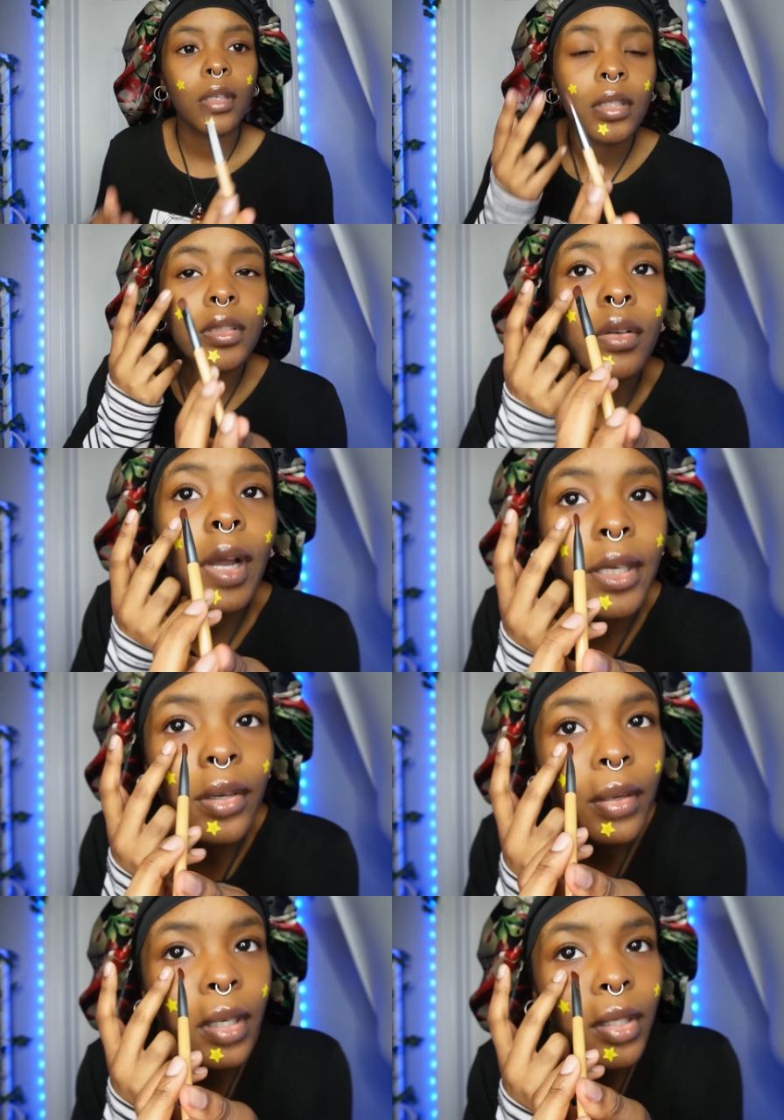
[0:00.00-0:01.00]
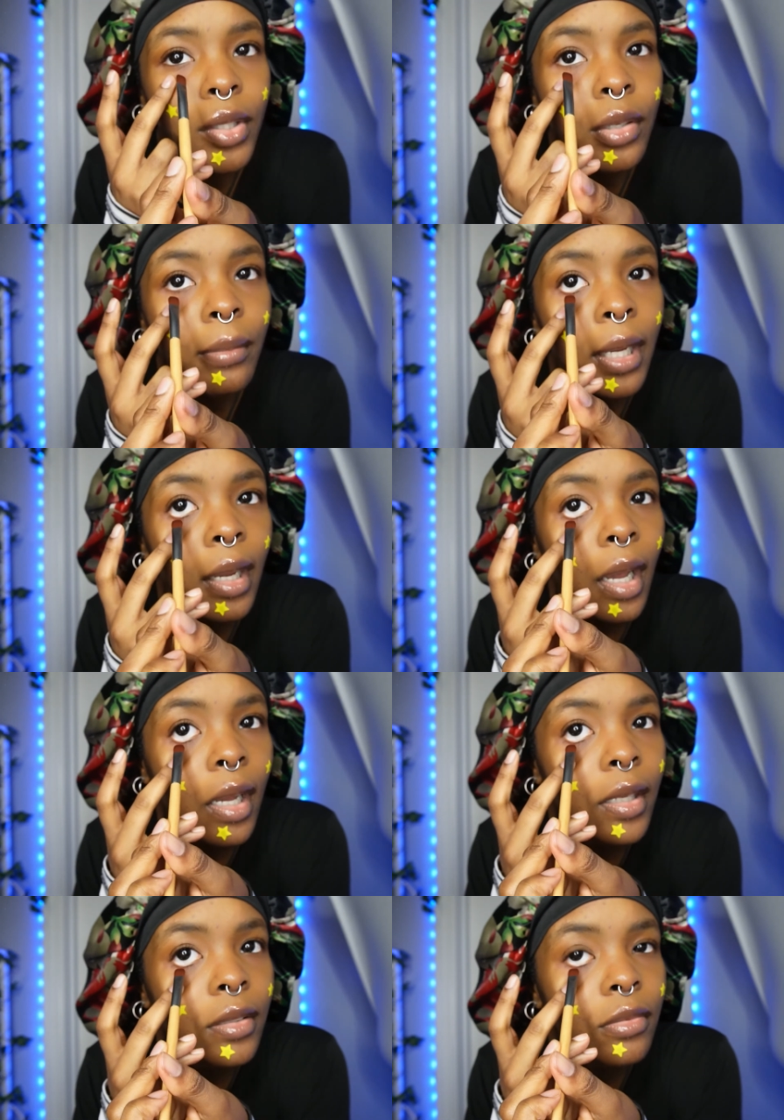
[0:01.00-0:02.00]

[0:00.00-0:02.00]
So I go under my eyes